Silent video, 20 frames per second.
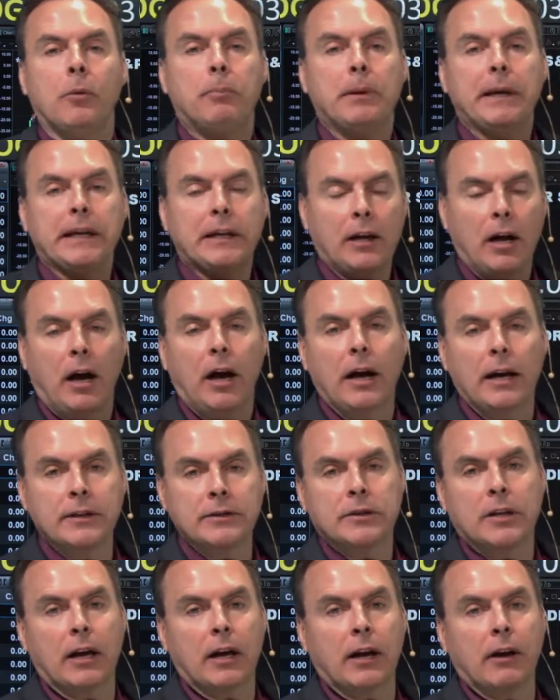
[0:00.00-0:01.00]

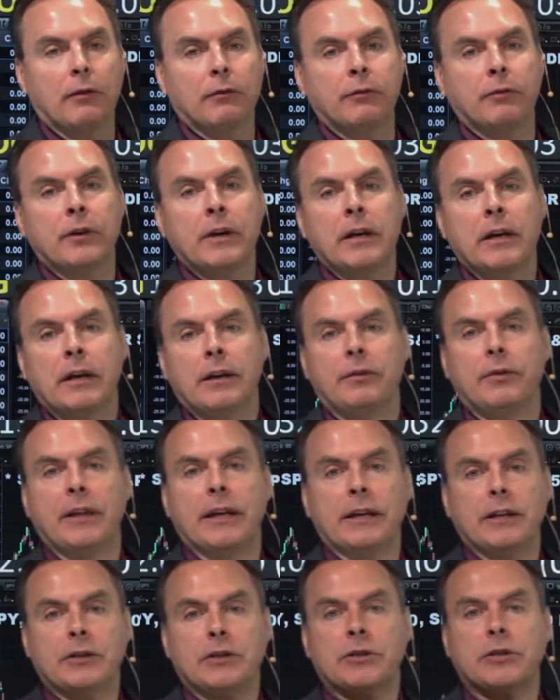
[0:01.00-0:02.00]
because of
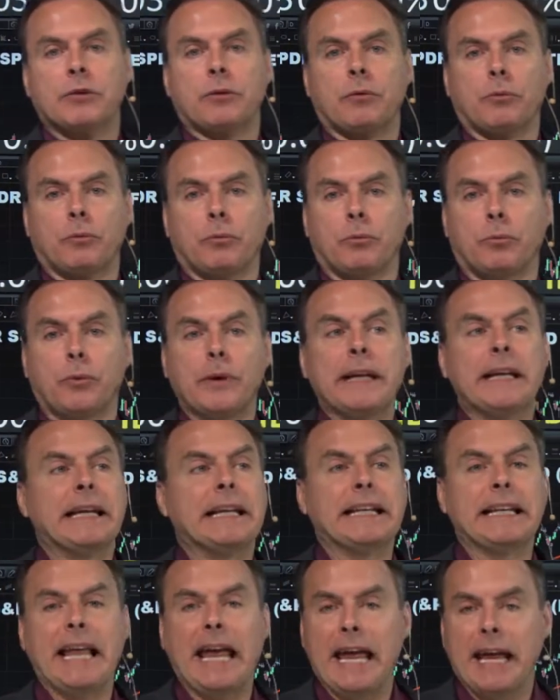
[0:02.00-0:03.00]
this
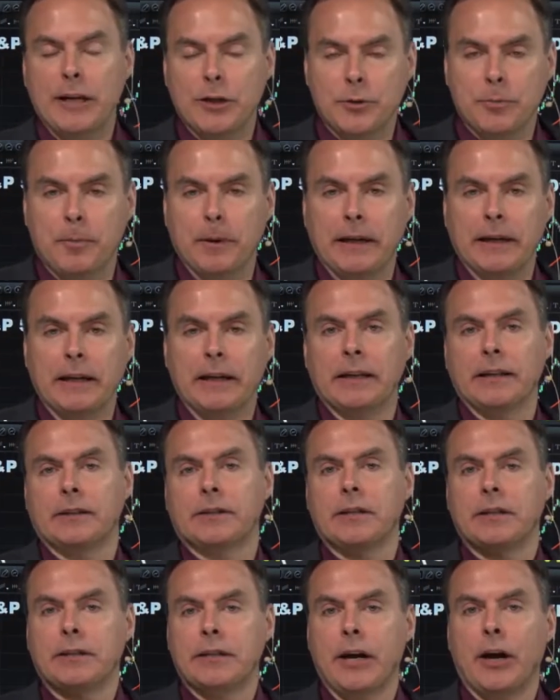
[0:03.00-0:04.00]
re-engagement
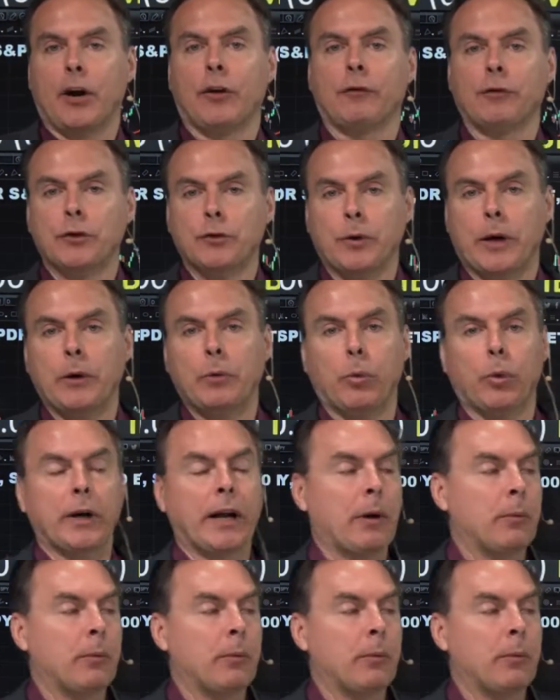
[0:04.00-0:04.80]
into tariff and trade war.